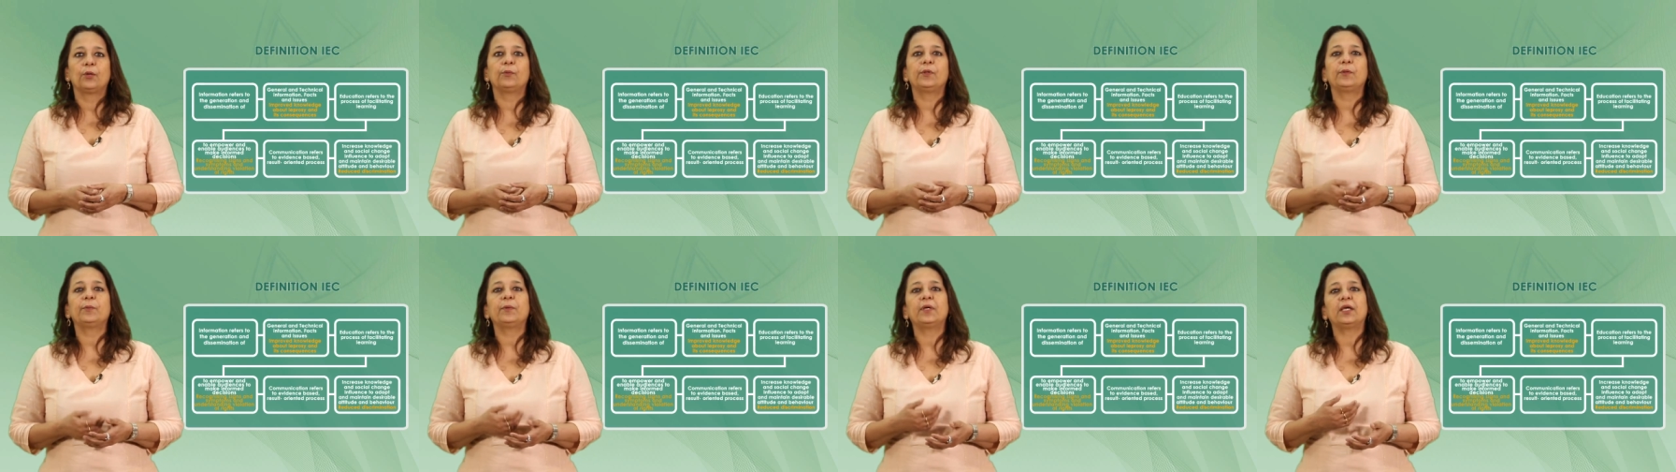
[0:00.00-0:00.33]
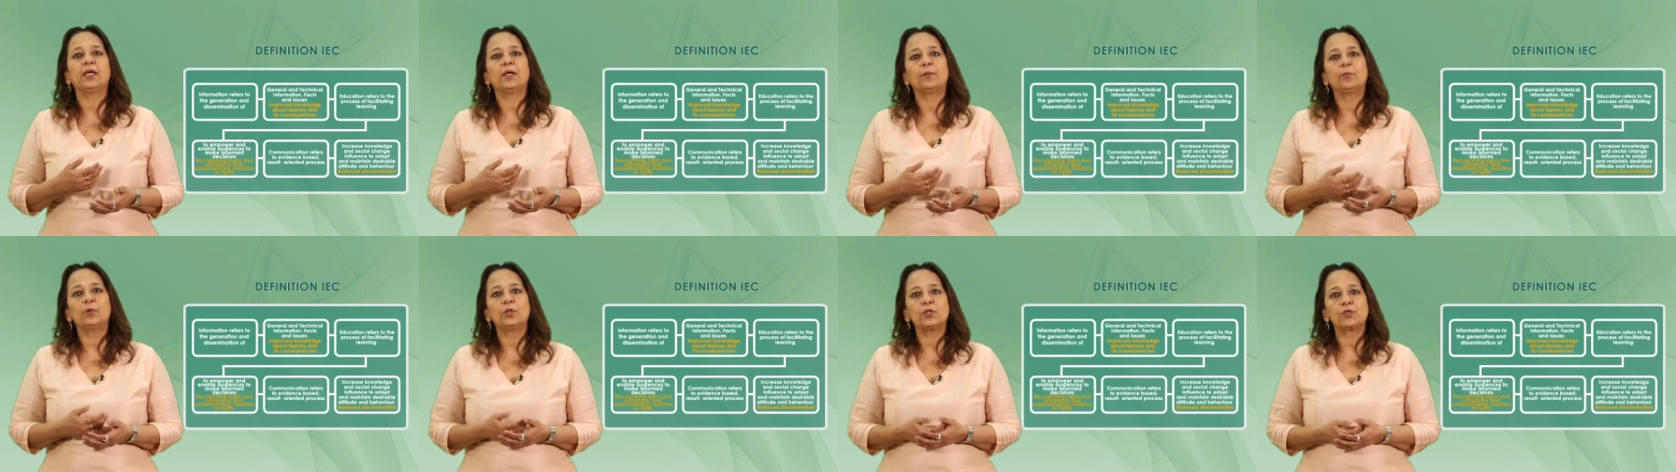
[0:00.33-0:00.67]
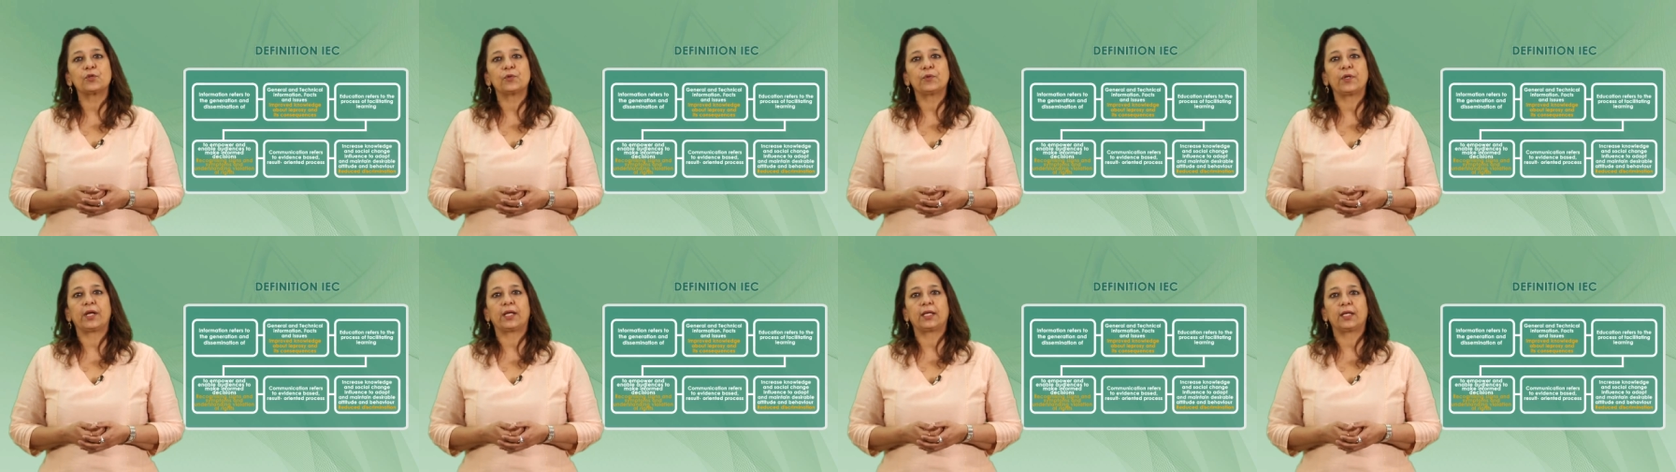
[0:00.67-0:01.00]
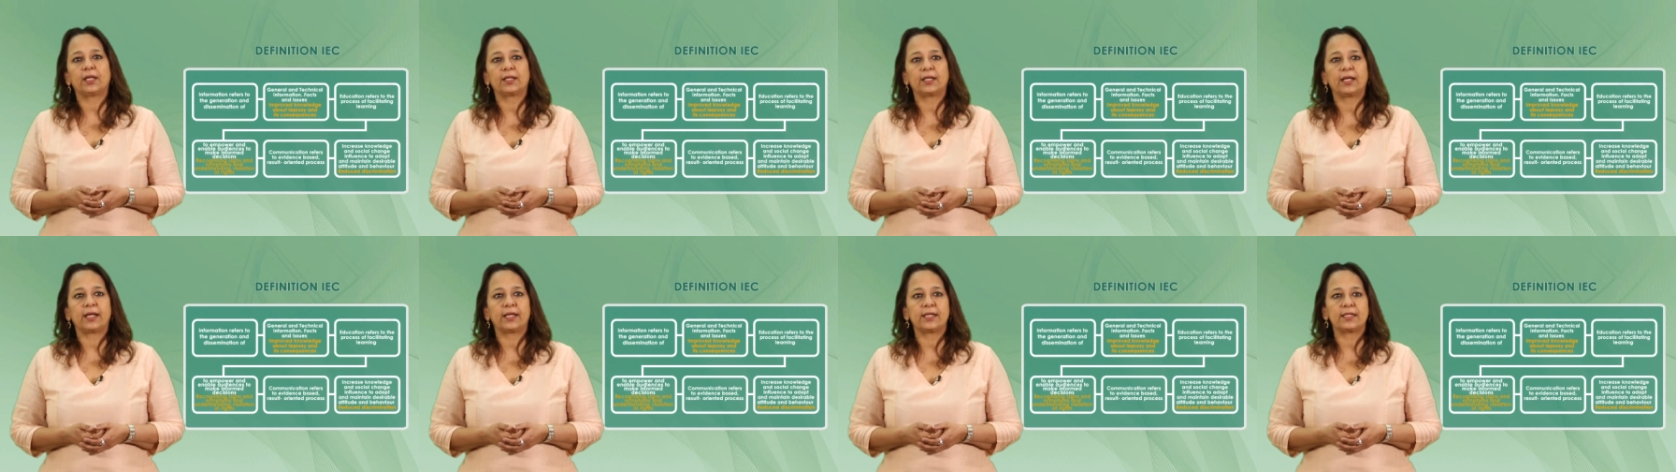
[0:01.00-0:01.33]
will be able to
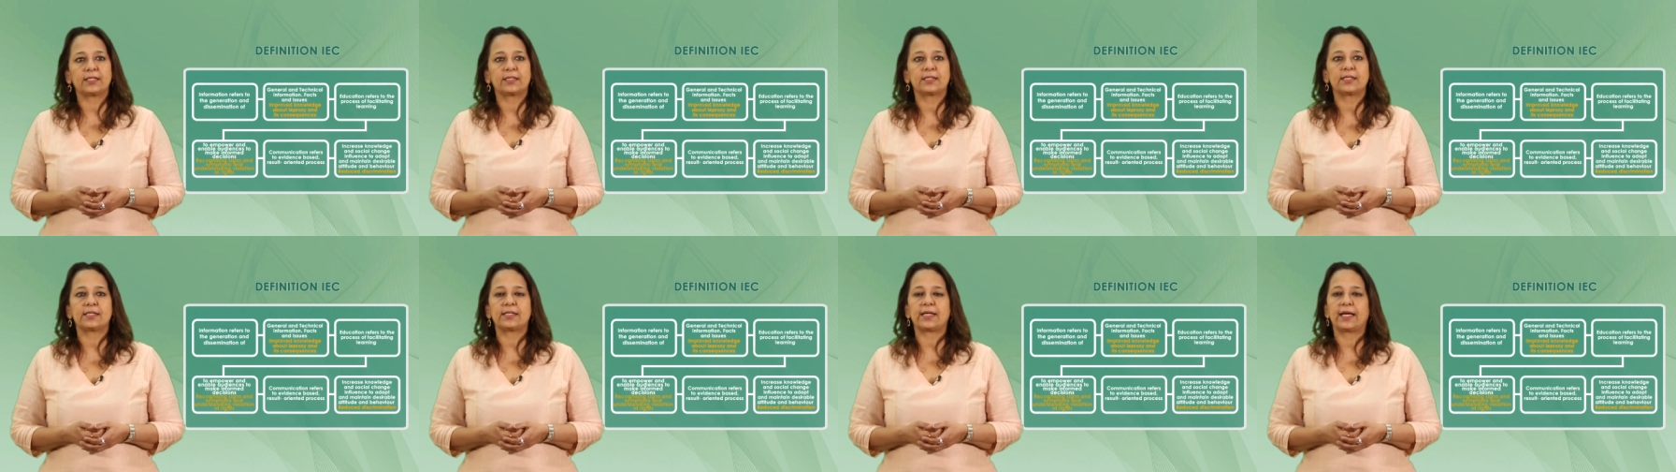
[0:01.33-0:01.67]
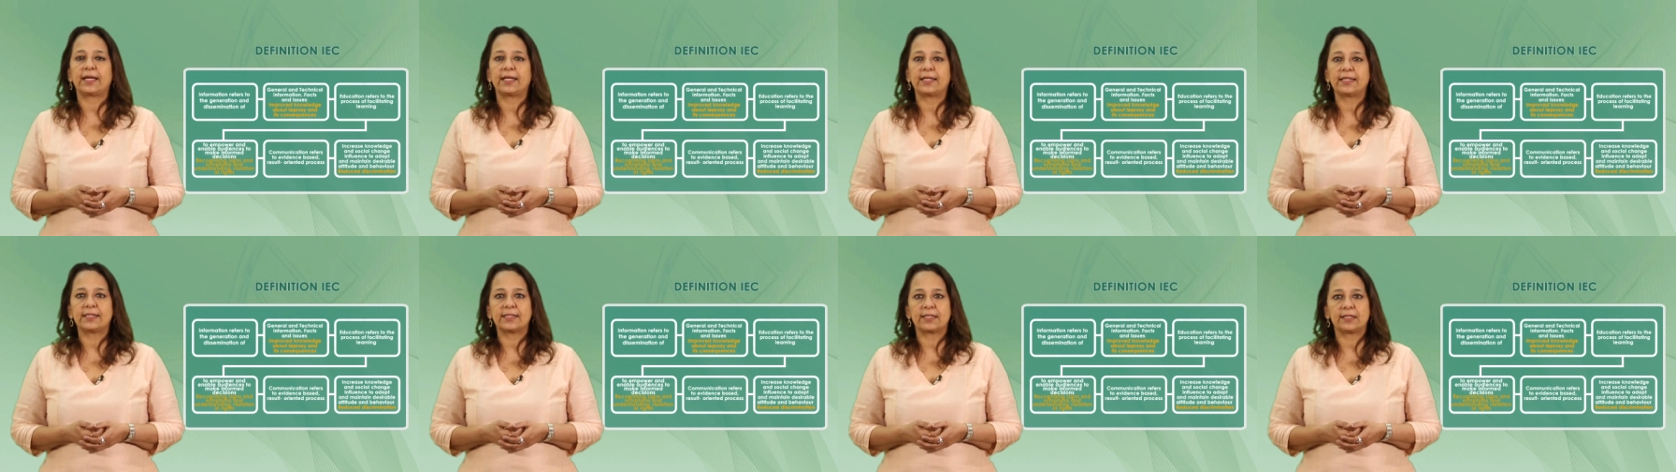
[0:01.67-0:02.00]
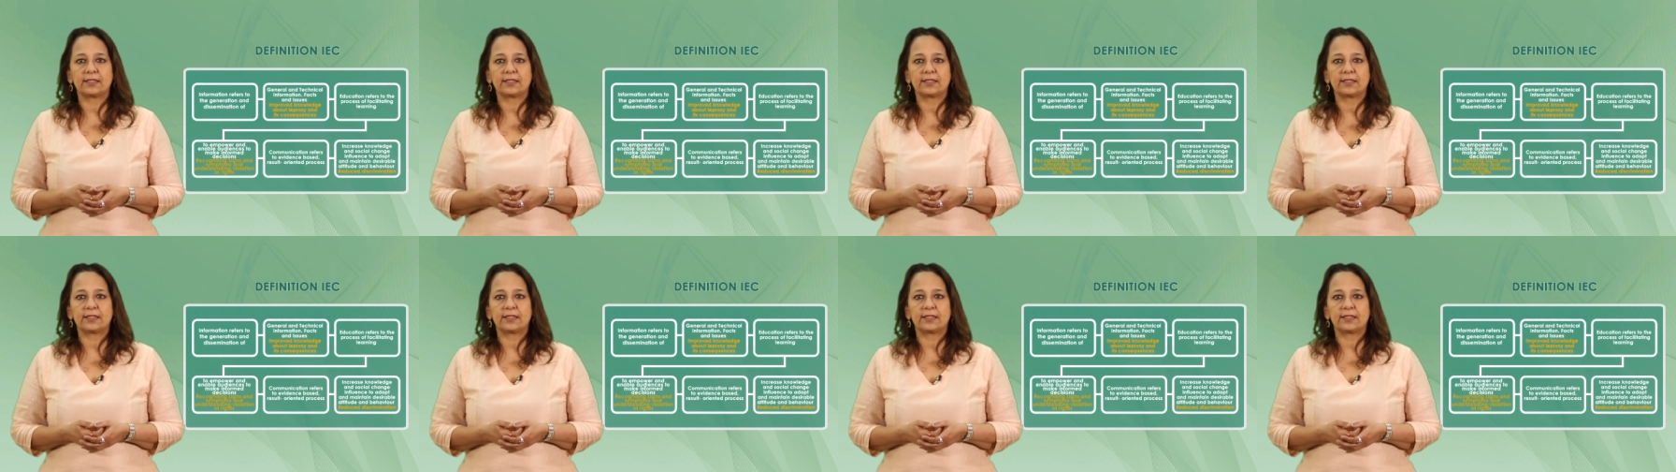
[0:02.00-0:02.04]
recognize the signs